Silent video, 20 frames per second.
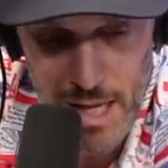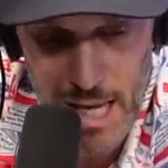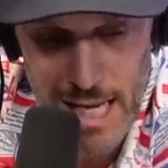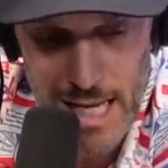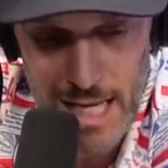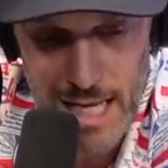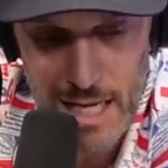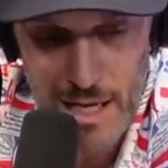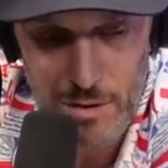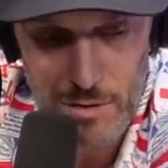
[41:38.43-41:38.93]

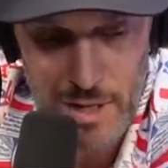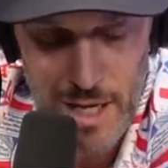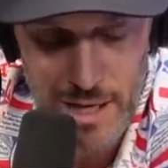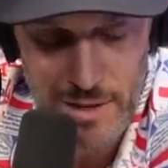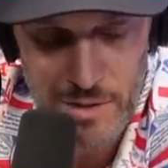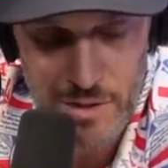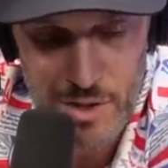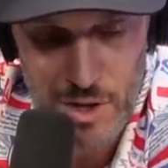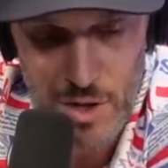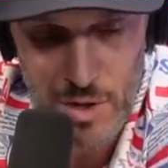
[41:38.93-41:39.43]
and okay,
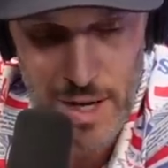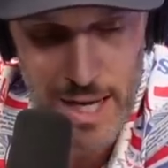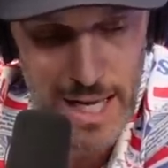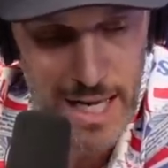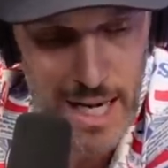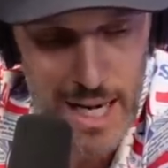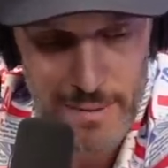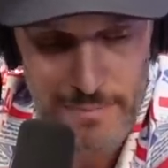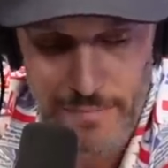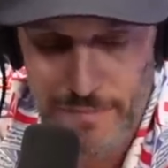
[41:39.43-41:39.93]
so
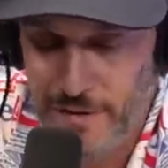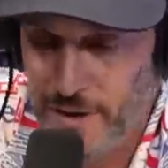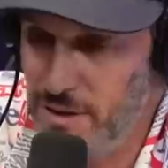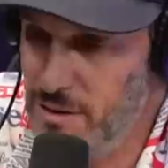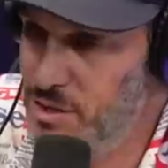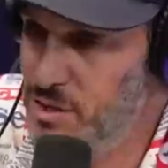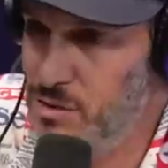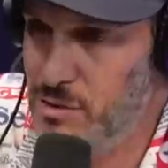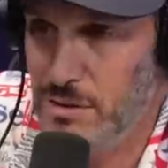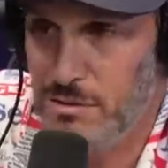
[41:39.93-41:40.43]
and I'm
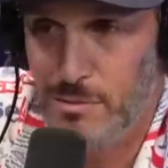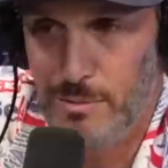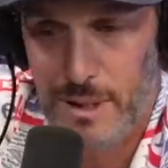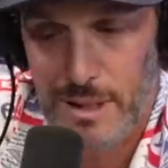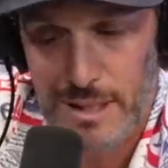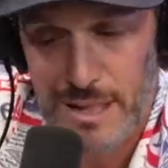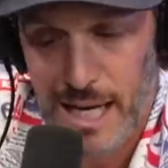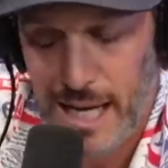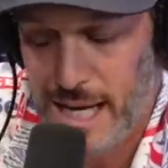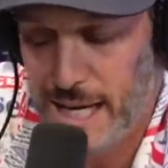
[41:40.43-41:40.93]
very strict with my
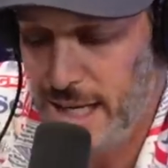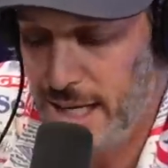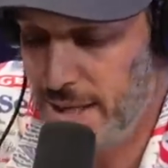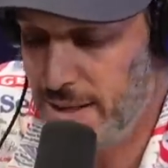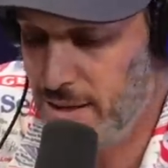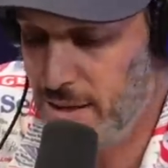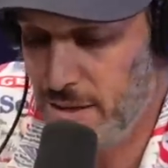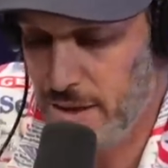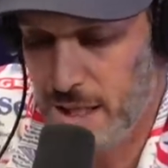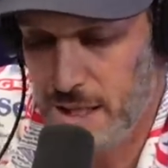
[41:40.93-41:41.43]

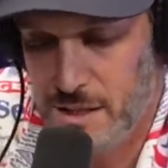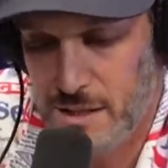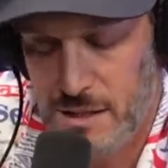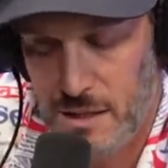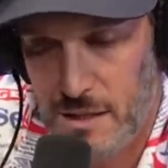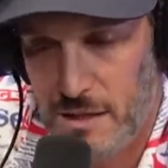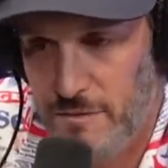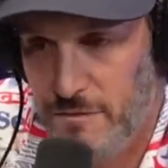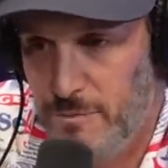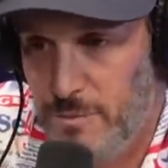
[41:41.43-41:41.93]
diet and all that
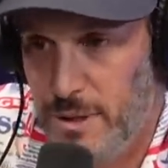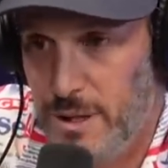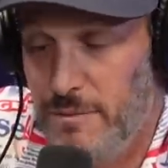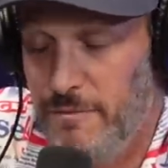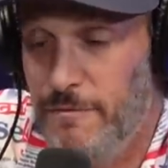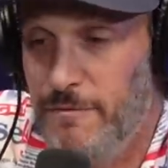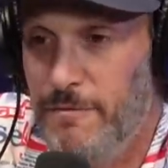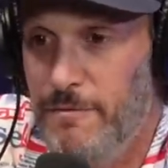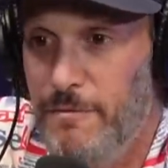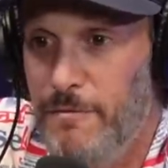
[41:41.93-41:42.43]
stuff. But
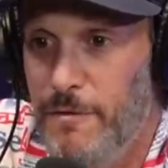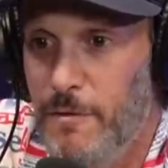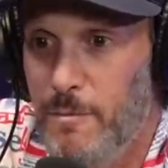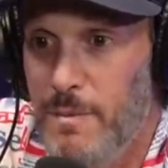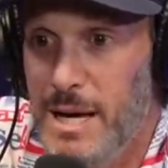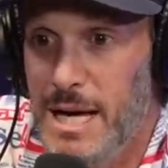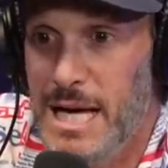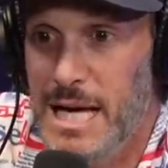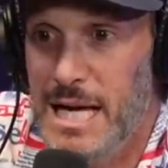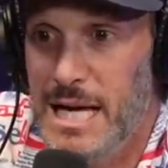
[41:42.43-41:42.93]
mm -hmm. for
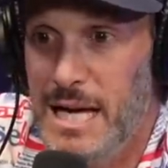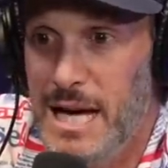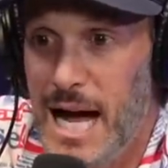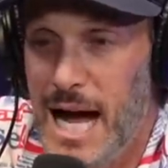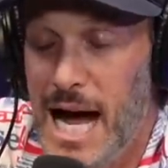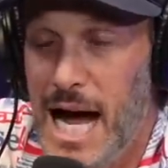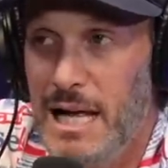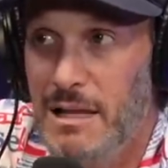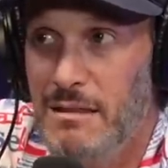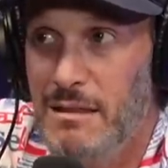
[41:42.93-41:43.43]
me,
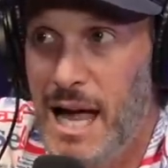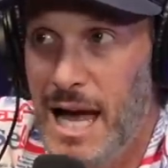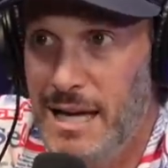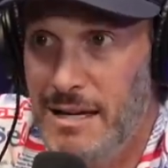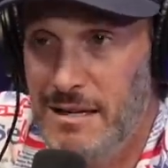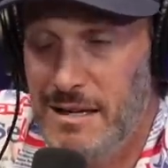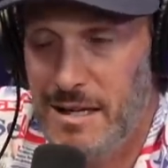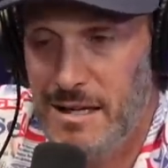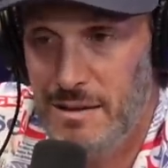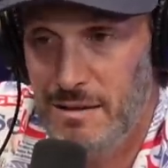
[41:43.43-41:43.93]
I
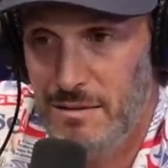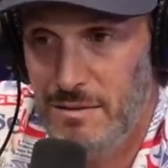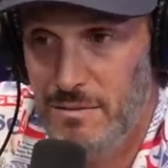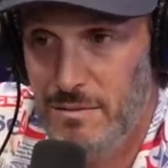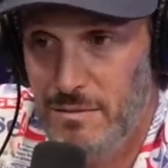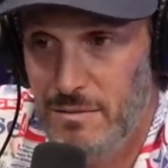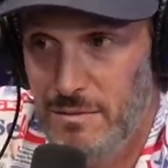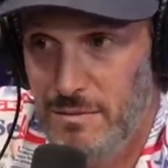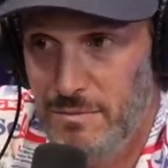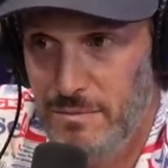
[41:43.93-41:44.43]
like it
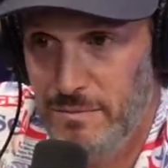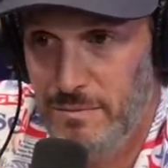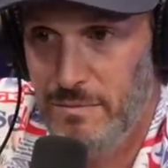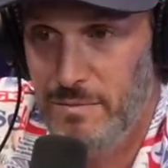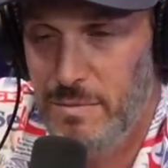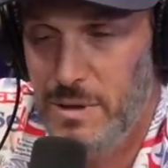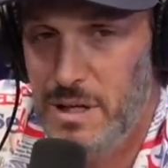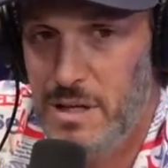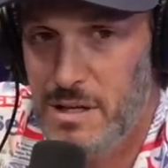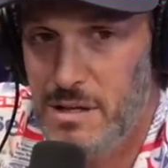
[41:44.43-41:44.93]

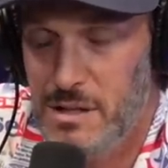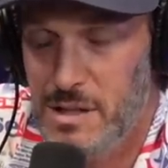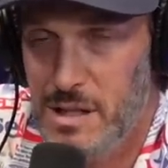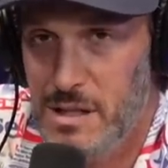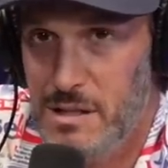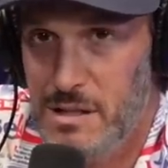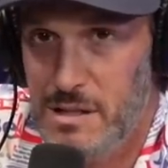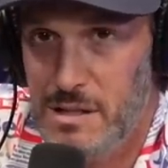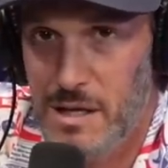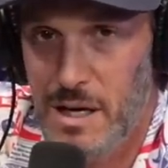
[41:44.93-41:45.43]
because
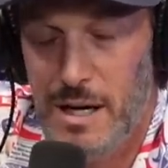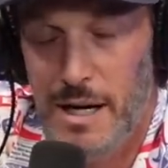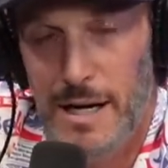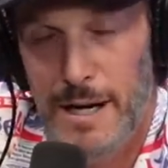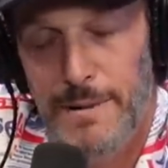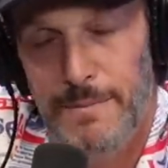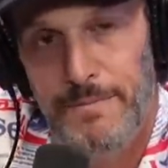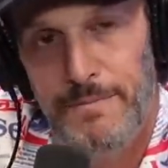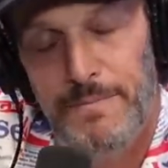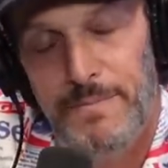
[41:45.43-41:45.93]
it's
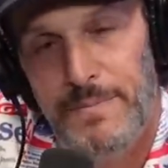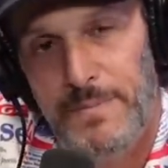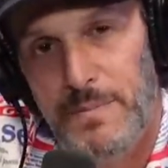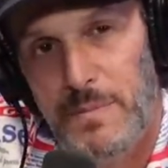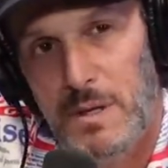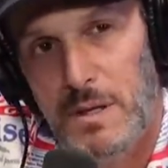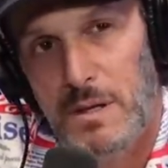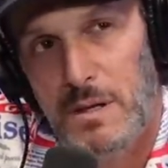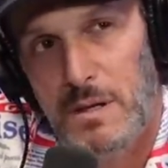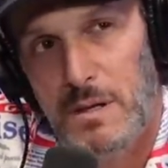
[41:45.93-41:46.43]
um,
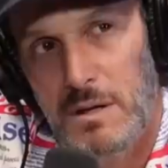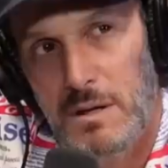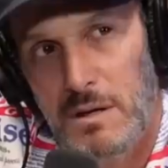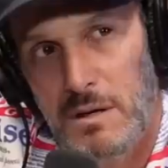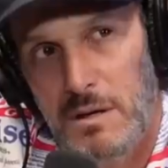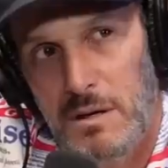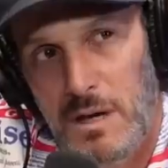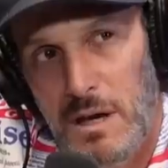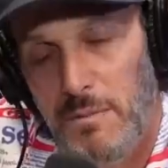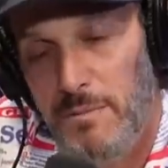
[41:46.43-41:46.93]

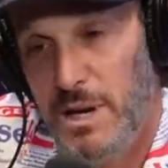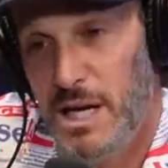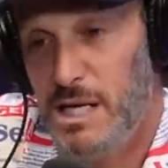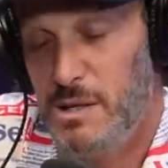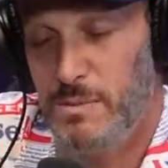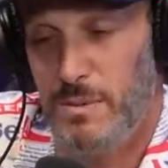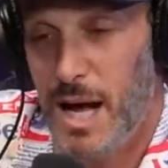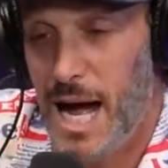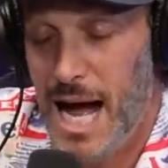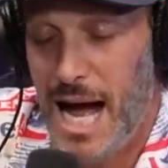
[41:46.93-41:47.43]
it
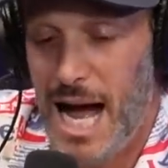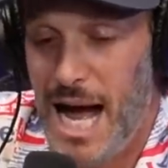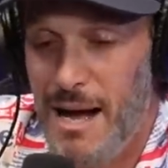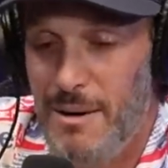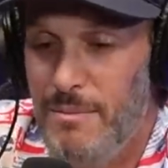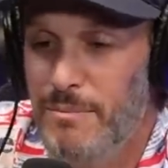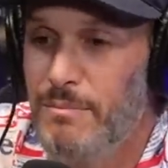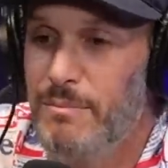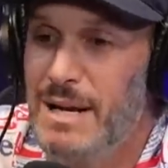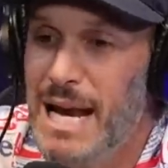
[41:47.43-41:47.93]
makes I,
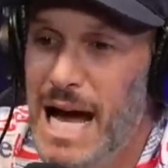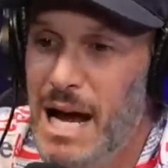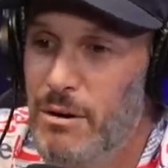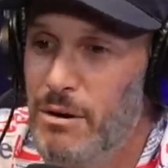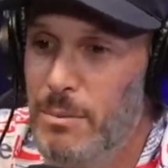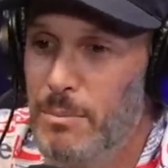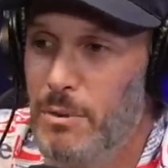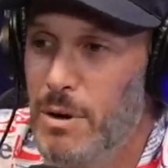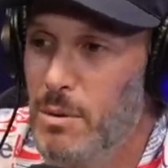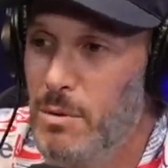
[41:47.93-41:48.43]
I'm now
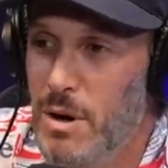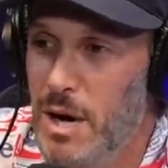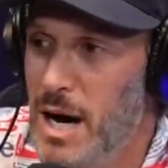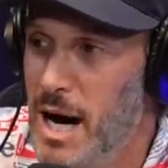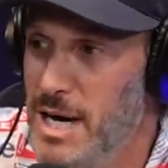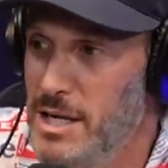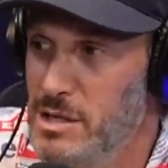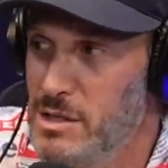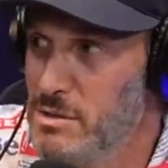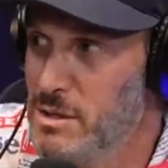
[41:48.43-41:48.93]
at a point
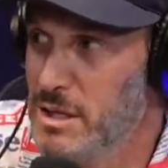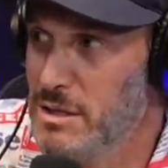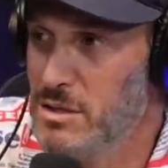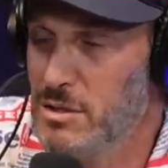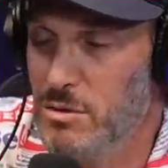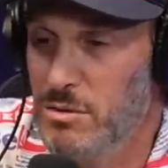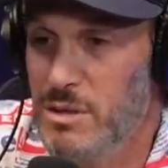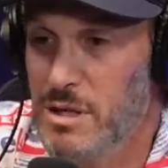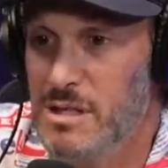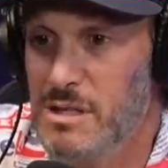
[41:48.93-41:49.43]
where I just like to
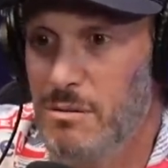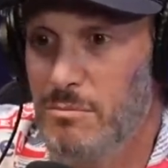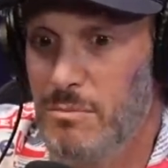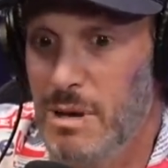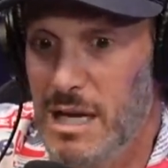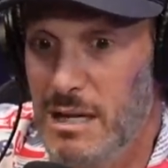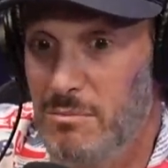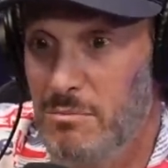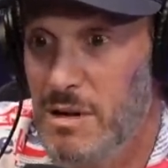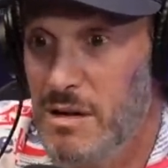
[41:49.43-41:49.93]
do things that
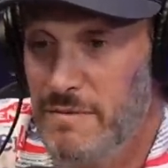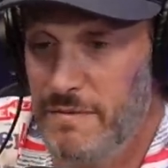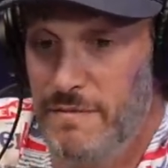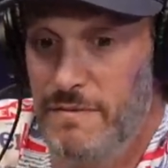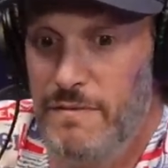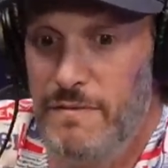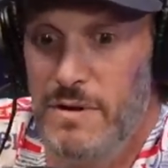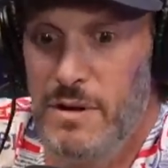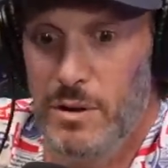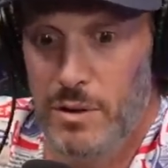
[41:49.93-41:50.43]
make me
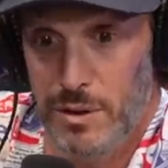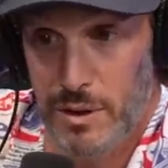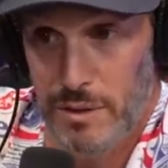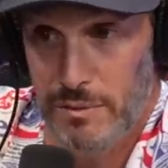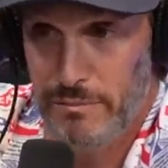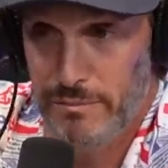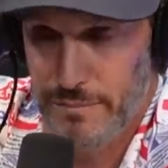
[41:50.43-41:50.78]
feel good.